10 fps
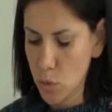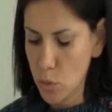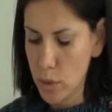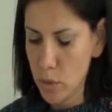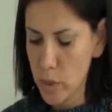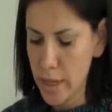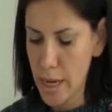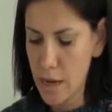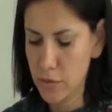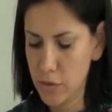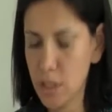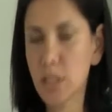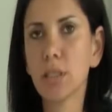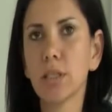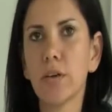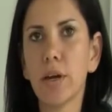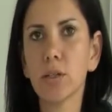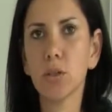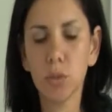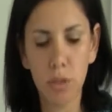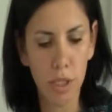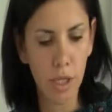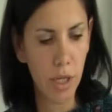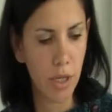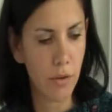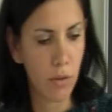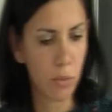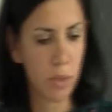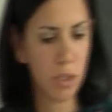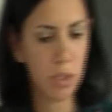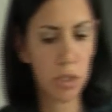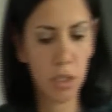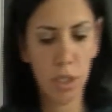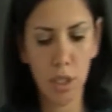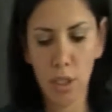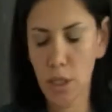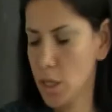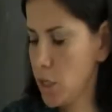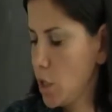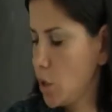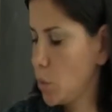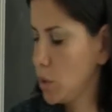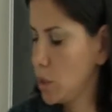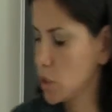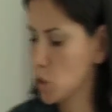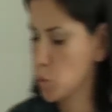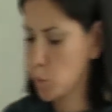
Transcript: when we have this interaction here with these